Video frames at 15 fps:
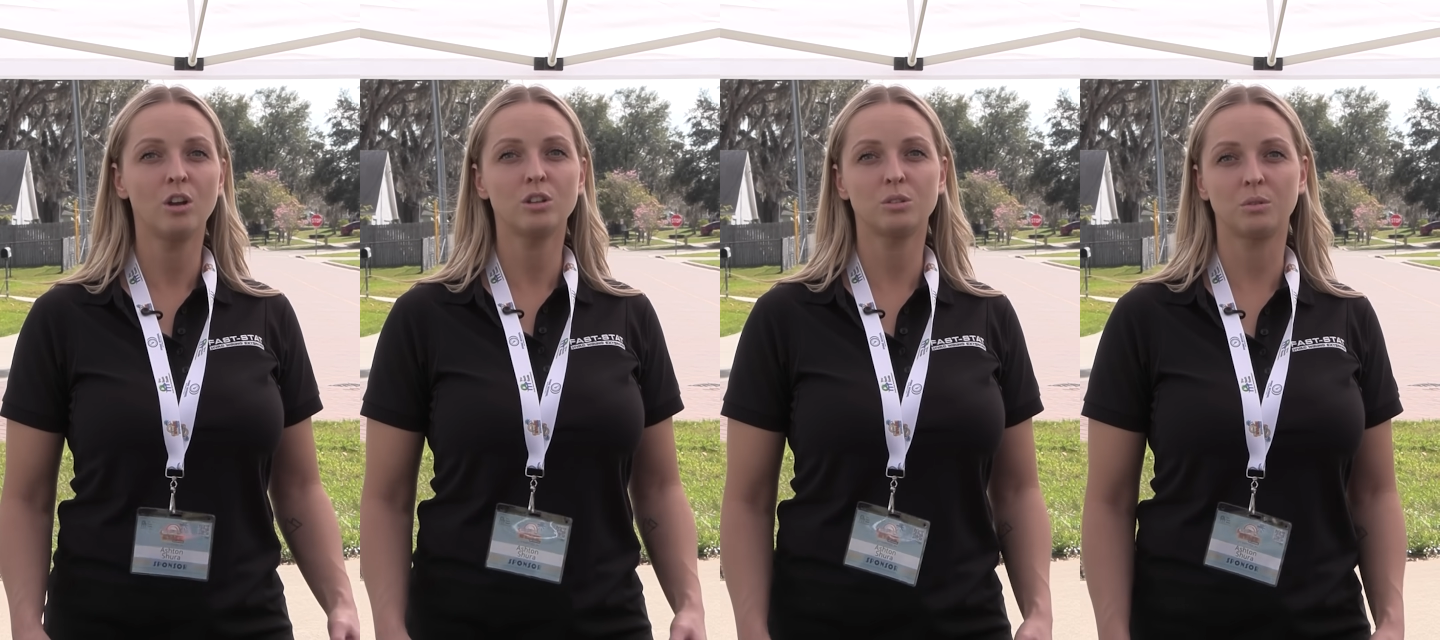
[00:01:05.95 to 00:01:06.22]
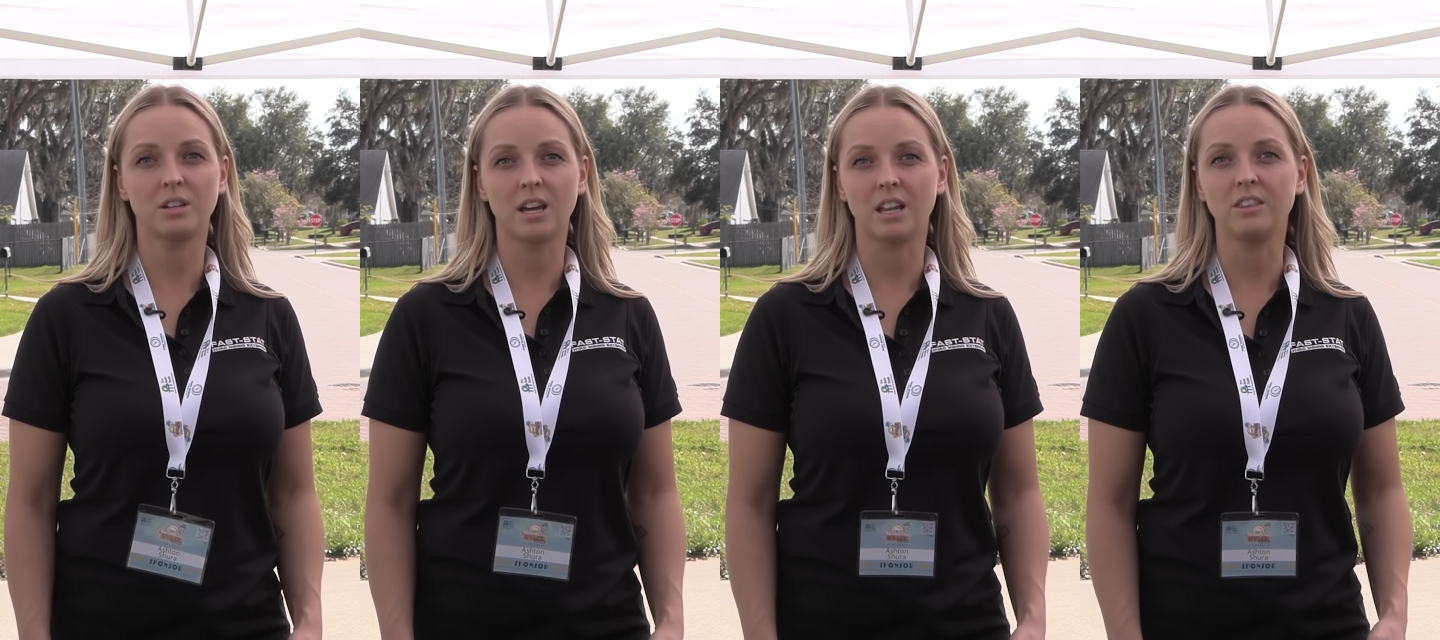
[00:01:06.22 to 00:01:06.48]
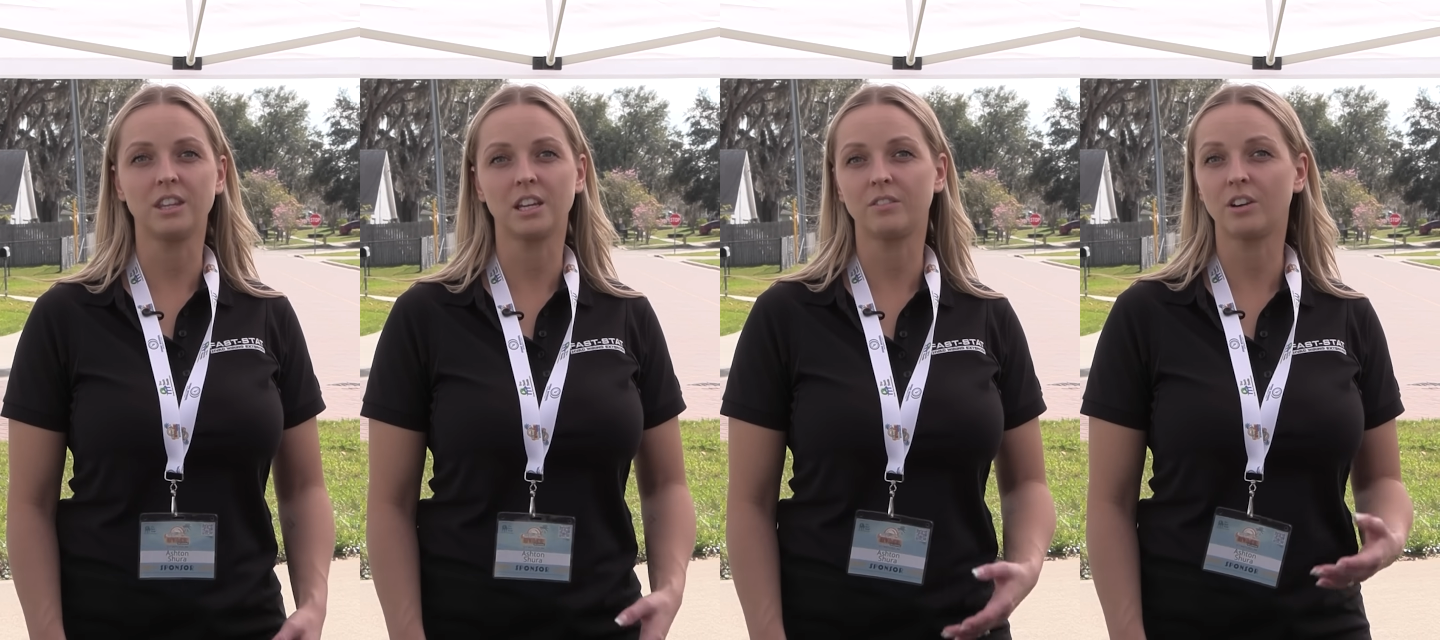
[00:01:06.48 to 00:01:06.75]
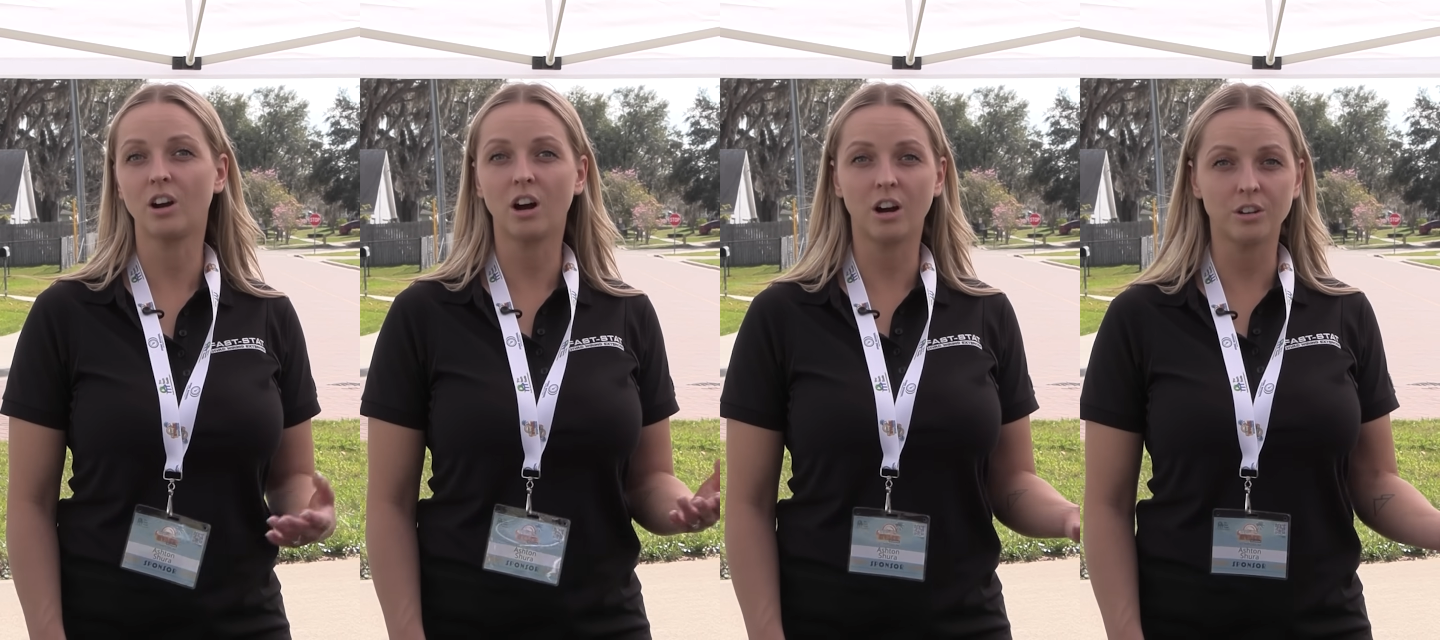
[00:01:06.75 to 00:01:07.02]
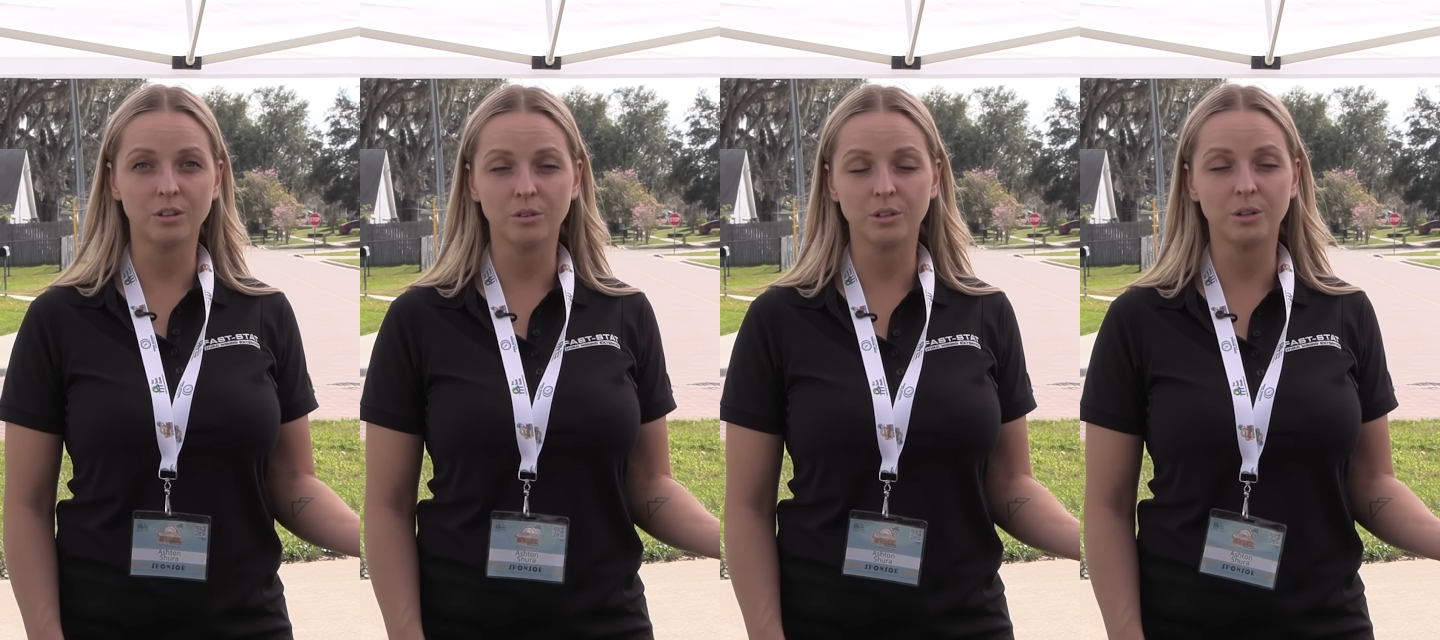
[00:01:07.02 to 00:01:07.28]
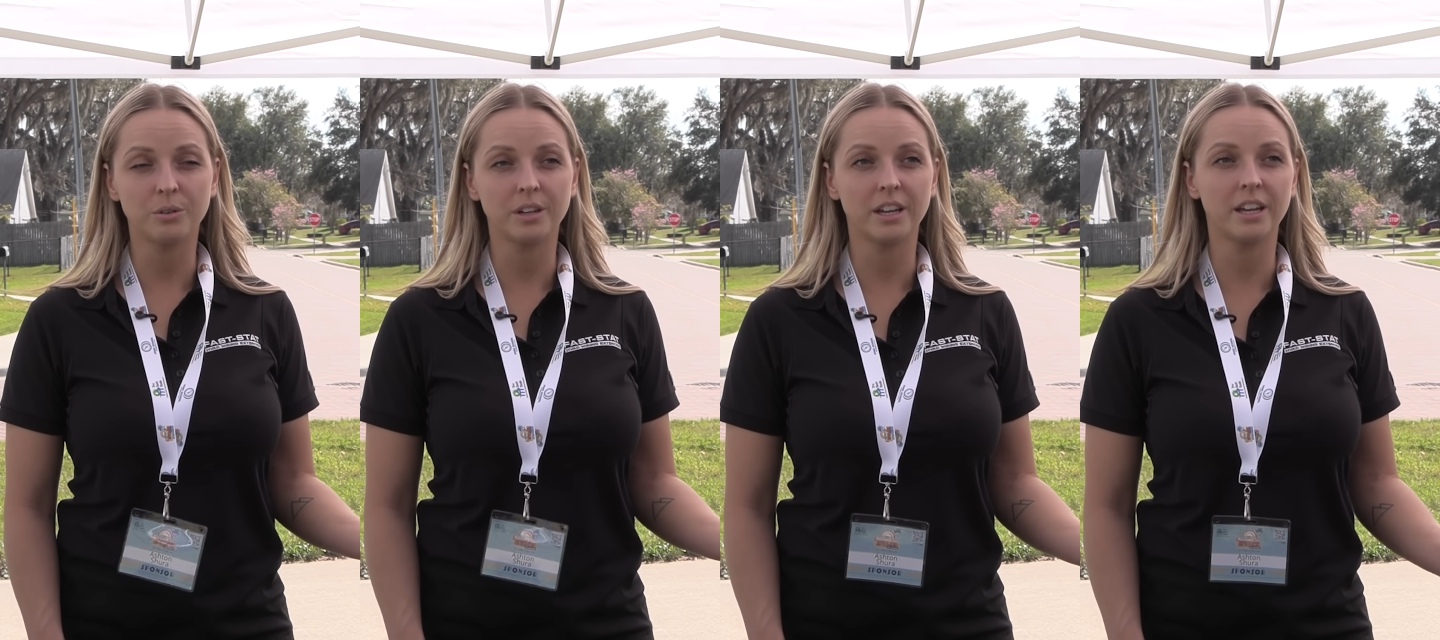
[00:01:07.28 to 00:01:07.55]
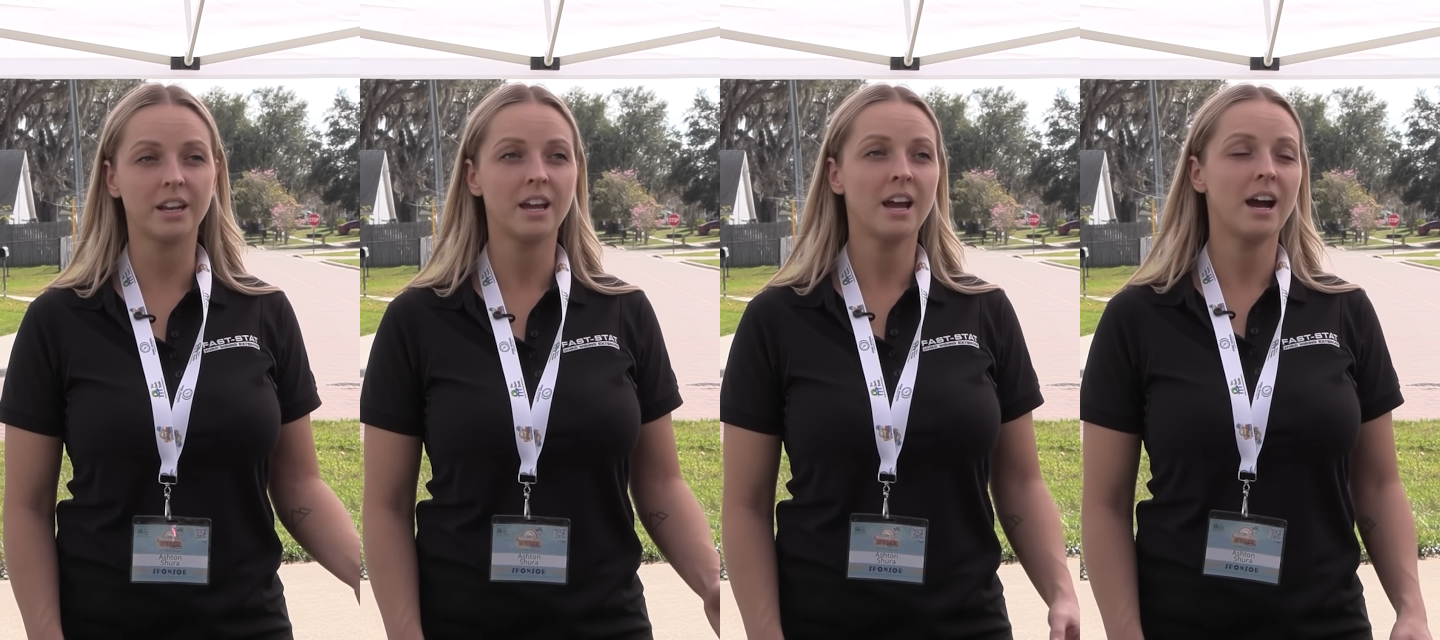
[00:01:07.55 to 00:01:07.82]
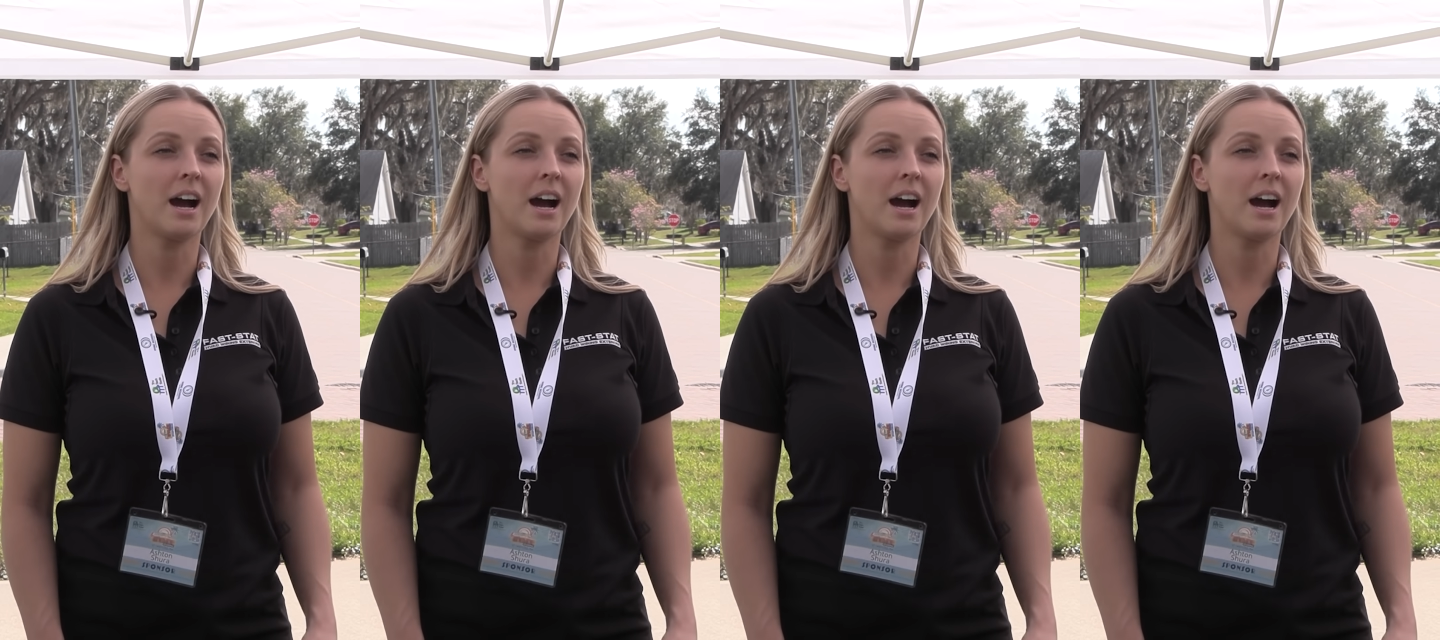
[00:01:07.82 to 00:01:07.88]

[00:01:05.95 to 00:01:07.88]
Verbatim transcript: So again, think of a condo unit.